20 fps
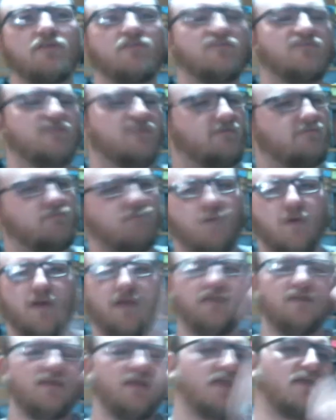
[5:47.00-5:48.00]
Just a
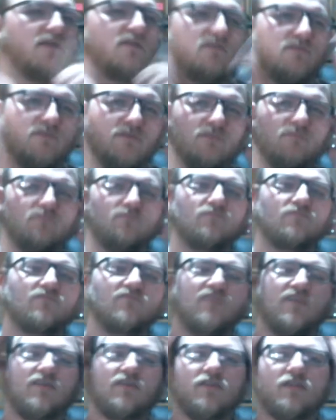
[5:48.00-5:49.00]
one hand,
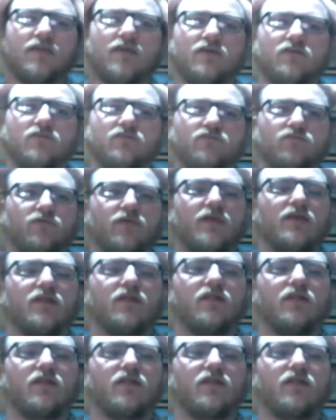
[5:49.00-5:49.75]
single hilt, regular